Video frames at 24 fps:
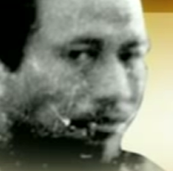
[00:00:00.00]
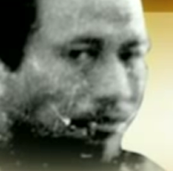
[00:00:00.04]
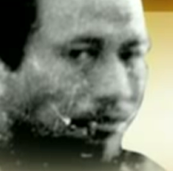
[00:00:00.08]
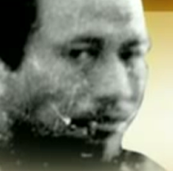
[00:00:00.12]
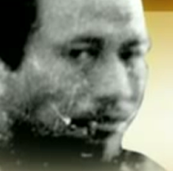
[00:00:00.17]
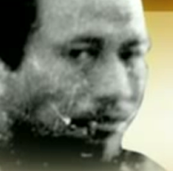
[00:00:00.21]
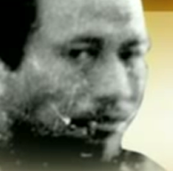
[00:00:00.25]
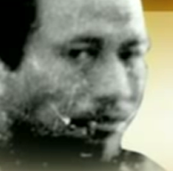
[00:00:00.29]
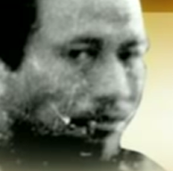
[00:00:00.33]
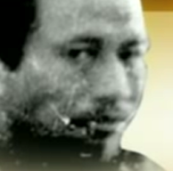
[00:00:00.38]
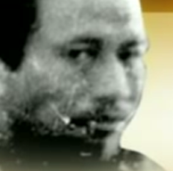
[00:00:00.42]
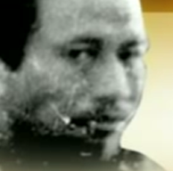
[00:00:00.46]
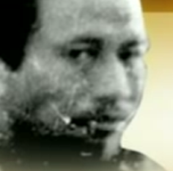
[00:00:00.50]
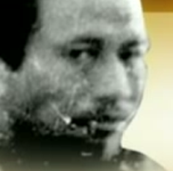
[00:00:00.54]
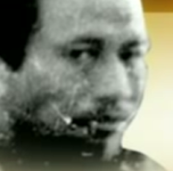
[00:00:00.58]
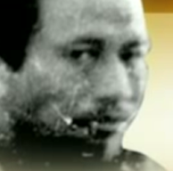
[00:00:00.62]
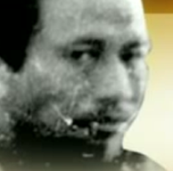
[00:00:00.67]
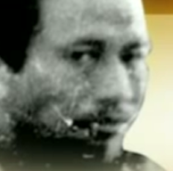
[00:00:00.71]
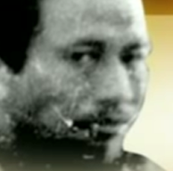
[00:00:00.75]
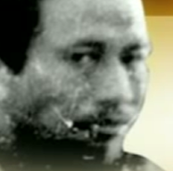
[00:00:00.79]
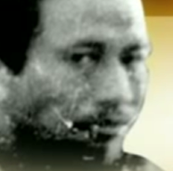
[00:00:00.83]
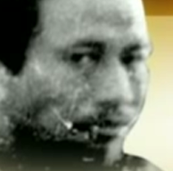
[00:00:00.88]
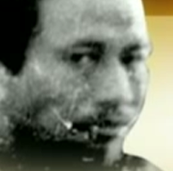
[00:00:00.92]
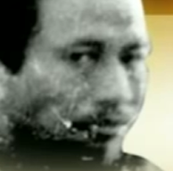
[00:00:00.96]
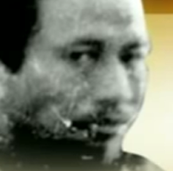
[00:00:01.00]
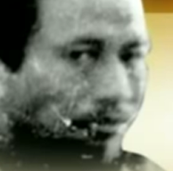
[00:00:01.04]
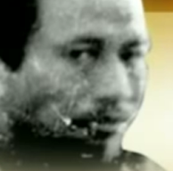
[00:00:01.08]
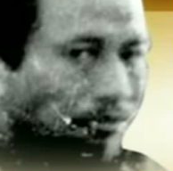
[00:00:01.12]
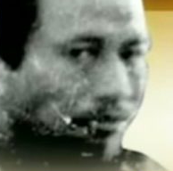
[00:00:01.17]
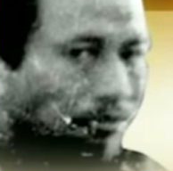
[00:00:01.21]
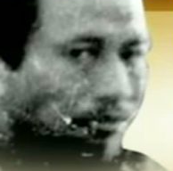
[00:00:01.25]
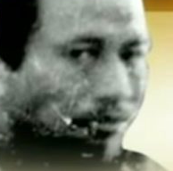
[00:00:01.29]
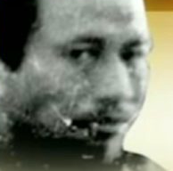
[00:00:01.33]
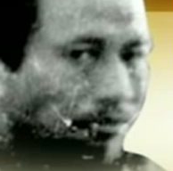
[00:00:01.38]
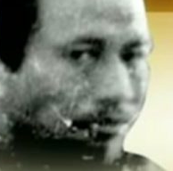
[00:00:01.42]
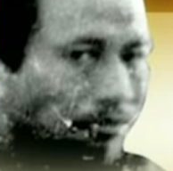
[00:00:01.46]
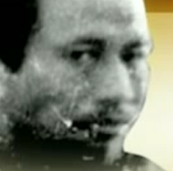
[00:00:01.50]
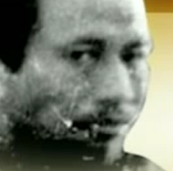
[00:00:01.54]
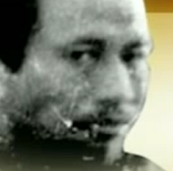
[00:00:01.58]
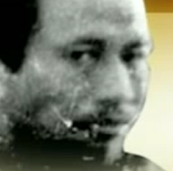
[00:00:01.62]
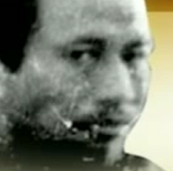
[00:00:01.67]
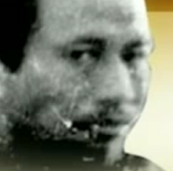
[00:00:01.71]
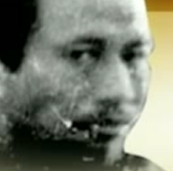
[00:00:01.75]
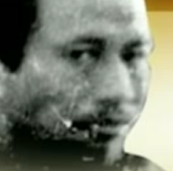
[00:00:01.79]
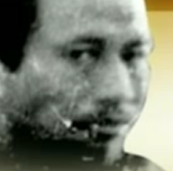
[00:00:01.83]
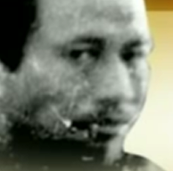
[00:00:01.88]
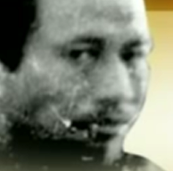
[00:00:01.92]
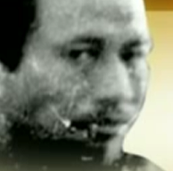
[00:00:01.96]

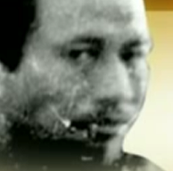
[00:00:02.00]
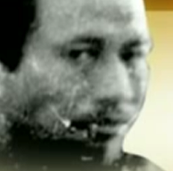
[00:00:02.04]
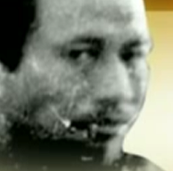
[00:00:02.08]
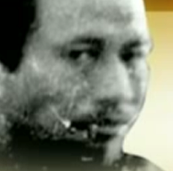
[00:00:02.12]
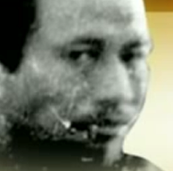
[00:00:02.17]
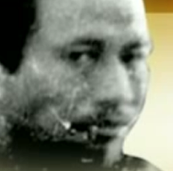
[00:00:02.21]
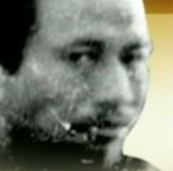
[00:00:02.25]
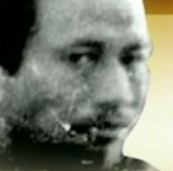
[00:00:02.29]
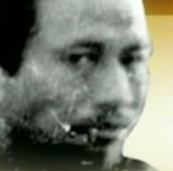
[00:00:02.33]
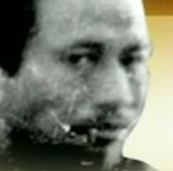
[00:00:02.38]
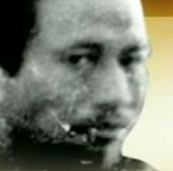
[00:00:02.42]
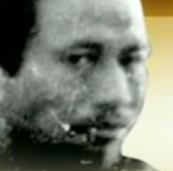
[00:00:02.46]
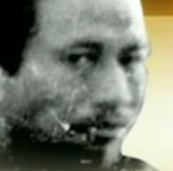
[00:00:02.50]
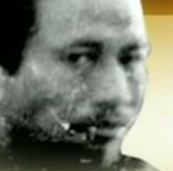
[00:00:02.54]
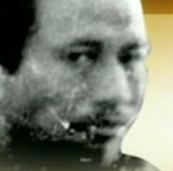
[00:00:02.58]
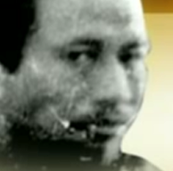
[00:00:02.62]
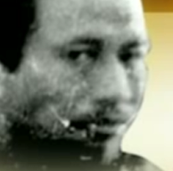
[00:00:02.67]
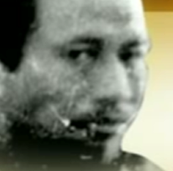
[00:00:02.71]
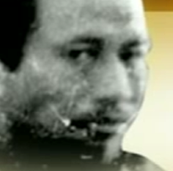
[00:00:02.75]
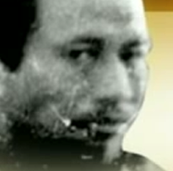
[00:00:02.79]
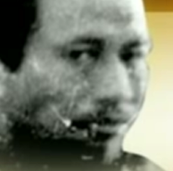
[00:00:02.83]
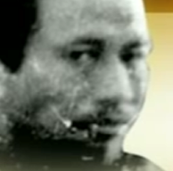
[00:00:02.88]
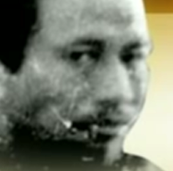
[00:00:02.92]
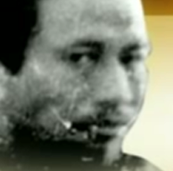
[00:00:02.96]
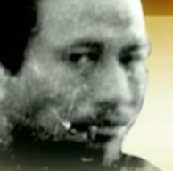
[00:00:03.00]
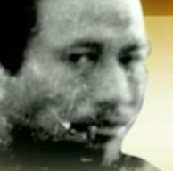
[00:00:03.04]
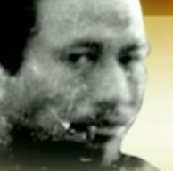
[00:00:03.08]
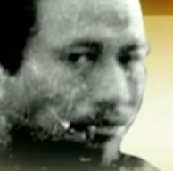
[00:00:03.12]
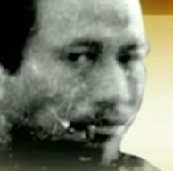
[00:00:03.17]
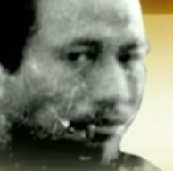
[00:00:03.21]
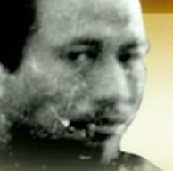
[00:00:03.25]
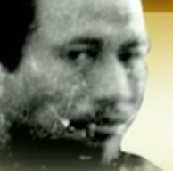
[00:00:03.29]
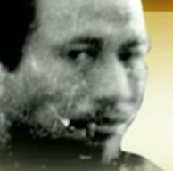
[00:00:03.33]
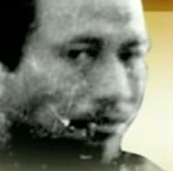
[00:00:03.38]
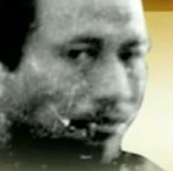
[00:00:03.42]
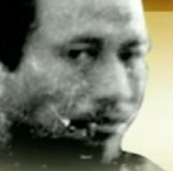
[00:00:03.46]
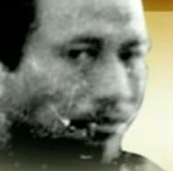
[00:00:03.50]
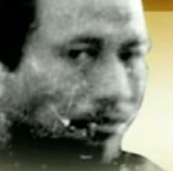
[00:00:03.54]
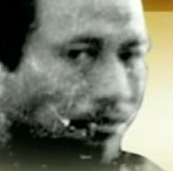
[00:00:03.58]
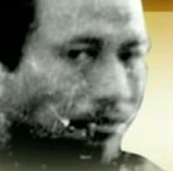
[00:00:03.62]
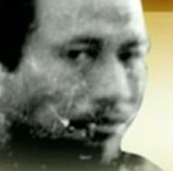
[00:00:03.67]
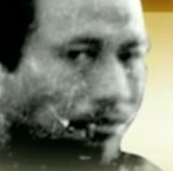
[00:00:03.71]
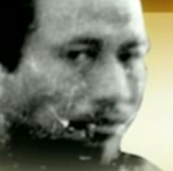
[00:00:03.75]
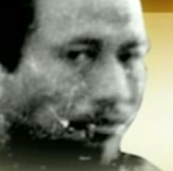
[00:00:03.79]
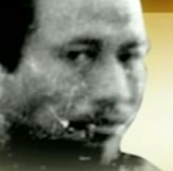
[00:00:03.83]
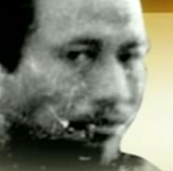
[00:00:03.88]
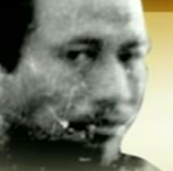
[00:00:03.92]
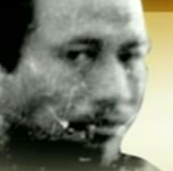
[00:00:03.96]

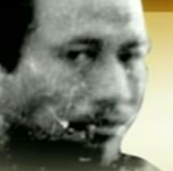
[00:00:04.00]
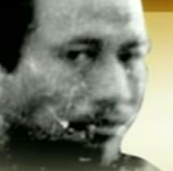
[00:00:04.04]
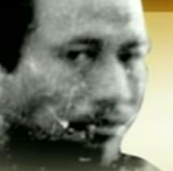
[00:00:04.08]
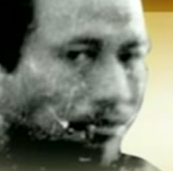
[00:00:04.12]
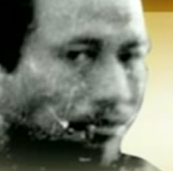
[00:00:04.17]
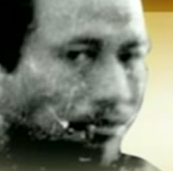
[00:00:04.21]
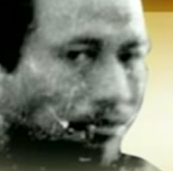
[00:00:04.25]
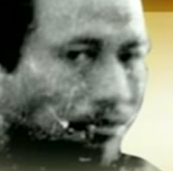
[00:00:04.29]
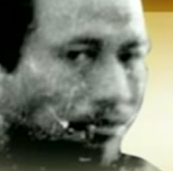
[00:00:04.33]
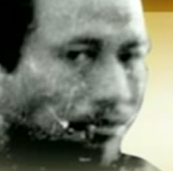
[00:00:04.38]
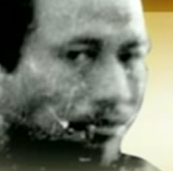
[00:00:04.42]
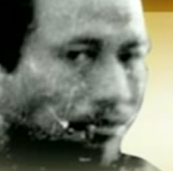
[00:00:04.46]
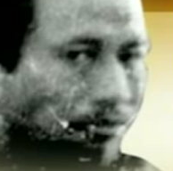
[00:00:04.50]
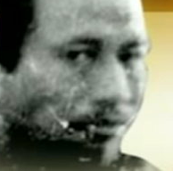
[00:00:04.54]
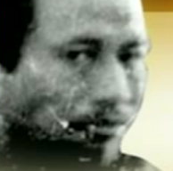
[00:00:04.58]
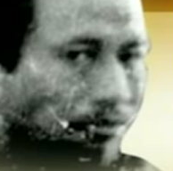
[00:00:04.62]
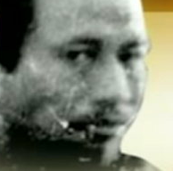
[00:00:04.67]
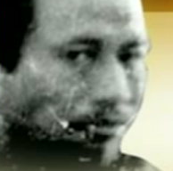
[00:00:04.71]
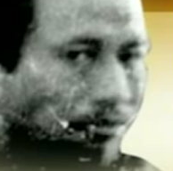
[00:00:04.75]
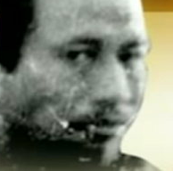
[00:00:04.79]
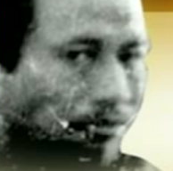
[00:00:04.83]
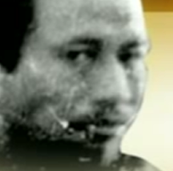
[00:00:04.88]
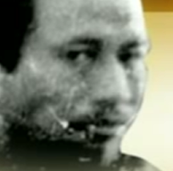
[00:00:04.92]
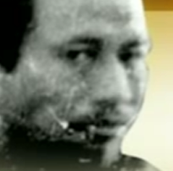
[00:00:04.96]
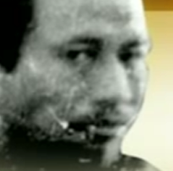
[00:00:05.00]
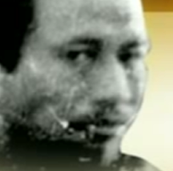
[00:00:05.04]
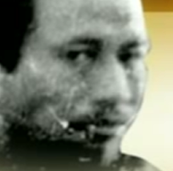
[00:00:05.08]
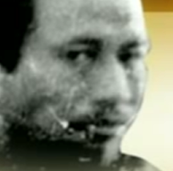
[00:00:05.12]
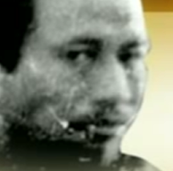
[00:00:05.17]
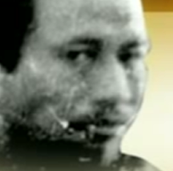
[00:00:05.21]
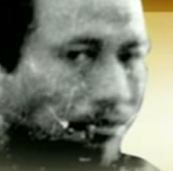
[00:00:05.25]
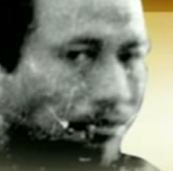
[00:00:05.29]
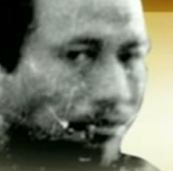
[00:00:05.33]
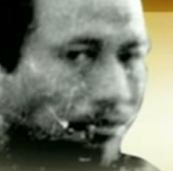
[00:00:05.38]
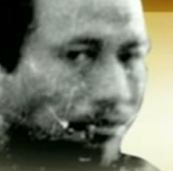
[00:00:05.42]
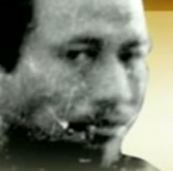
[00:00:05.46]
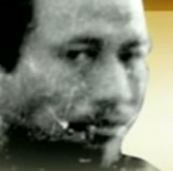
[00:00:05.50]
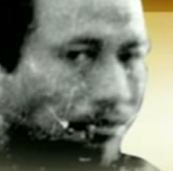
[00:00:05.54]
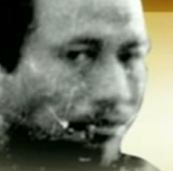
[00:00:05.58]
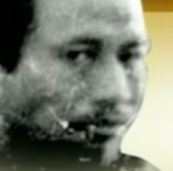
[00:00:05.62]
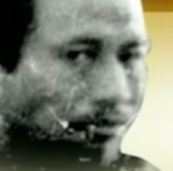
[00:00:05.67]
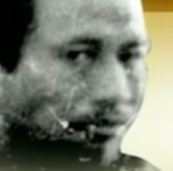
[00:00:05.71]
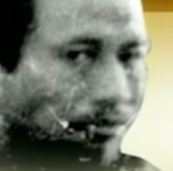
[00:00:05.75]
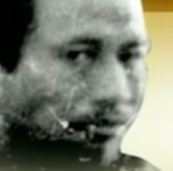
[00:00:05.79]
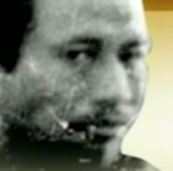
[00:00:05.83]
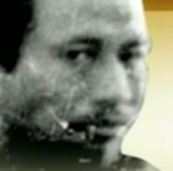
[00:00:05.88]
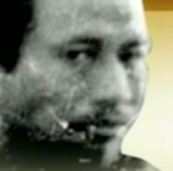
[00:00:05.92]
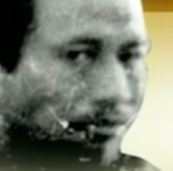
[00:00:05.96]

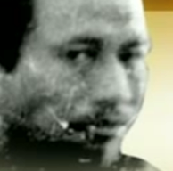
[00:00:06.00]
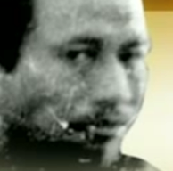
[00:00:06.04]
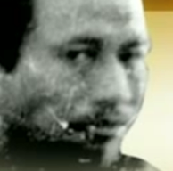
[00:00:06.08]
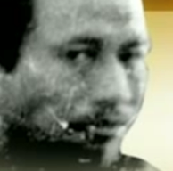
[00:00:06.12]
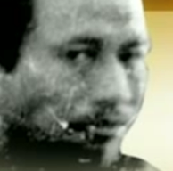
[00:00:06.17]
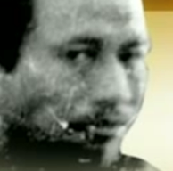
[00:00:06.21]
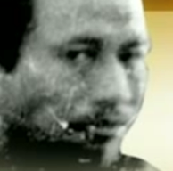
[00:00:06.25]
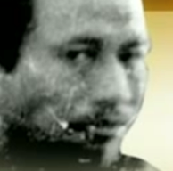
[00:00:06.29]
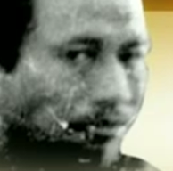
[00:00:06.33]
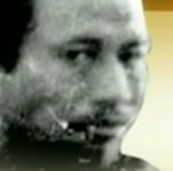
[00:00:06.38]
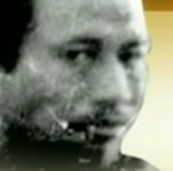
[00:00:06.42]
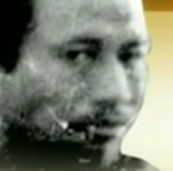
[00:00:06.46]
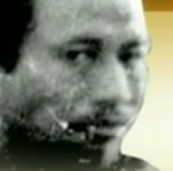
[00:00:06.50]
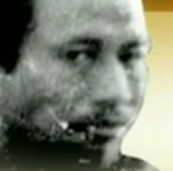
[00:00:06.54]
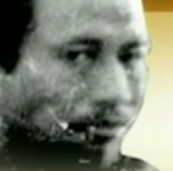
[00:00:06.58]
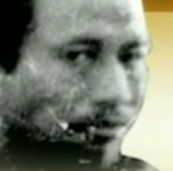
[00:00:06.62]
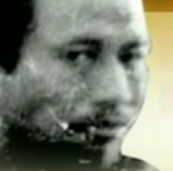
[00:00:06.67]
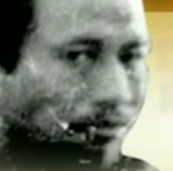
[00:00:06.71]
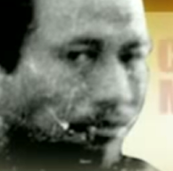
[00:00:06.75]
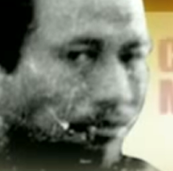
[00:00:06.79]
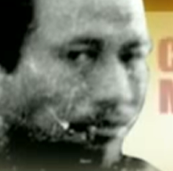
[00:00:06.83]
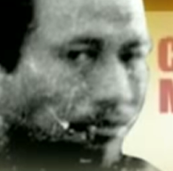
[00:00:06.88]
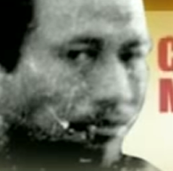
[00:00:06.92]
No words are spoken by the person on screen.